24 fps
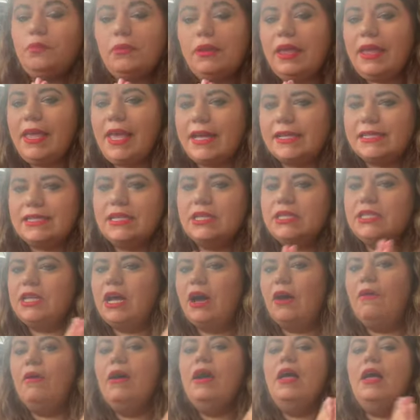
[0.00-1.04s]
yes.
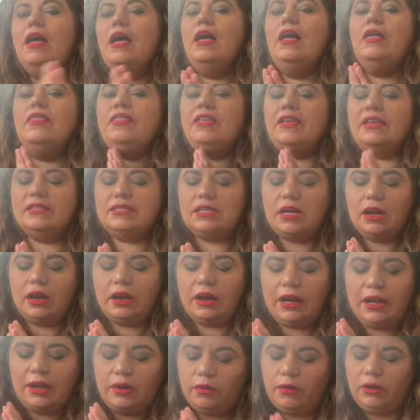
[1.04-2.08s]
So these are
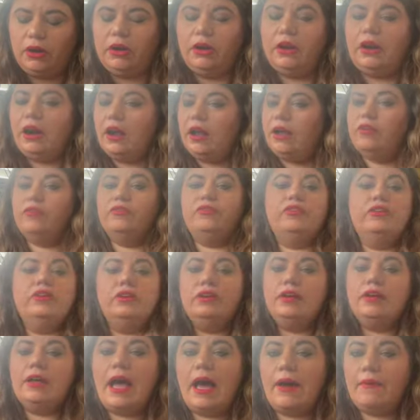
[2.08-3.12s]
in order of
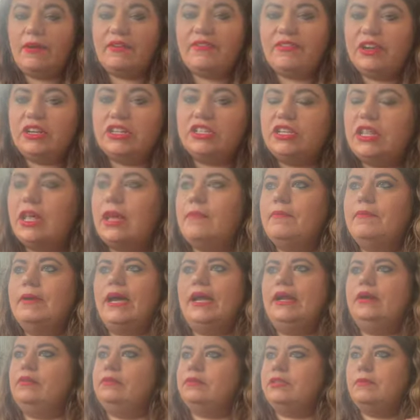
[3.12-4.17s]
how I finished them. I
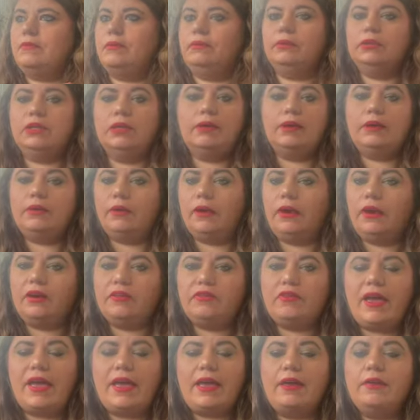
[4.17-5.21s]
know some people do it in order of
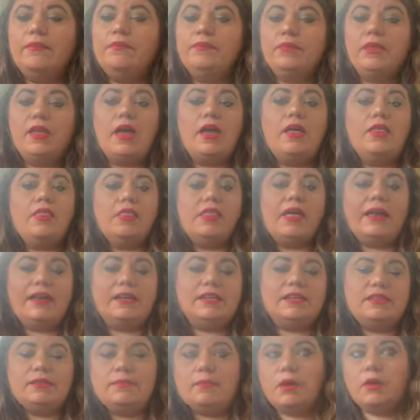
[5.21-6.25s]
like
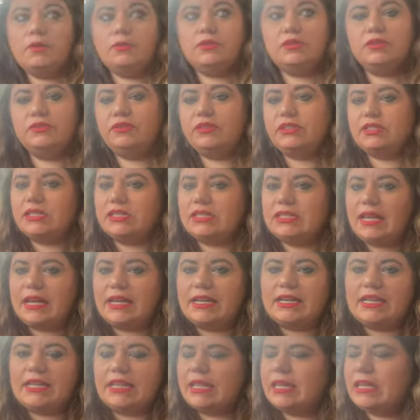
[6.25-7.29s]
liked the most versus
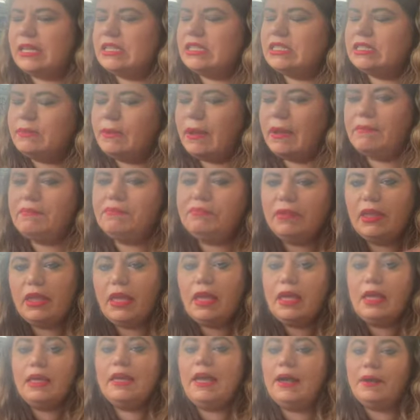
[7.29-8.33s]
liked the least, but
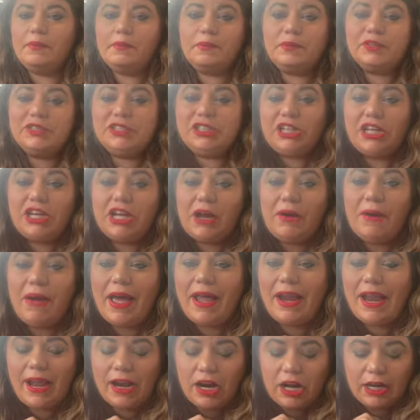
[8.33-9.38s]
yeah, we're just gonna go
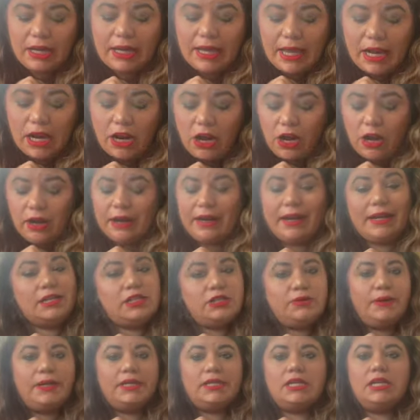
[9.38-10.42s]
ahead and get on
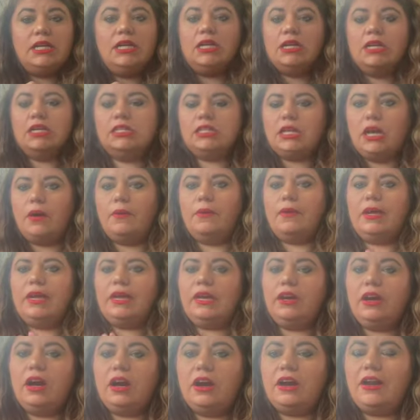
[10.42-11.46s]
into it. So
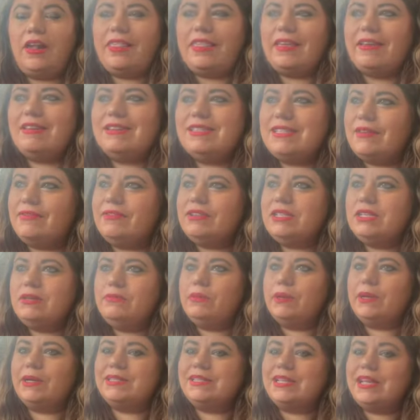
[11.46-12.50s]
here are the 17
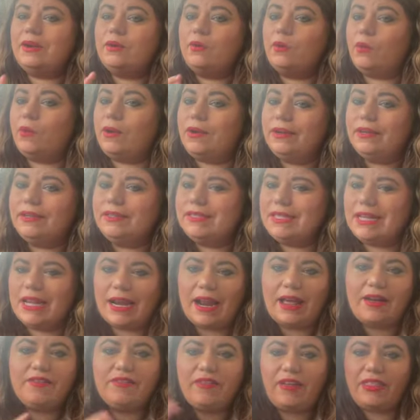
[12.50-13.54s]
books and one
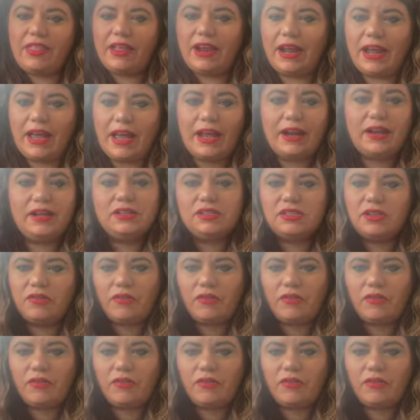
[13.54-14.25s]
DNF that I had so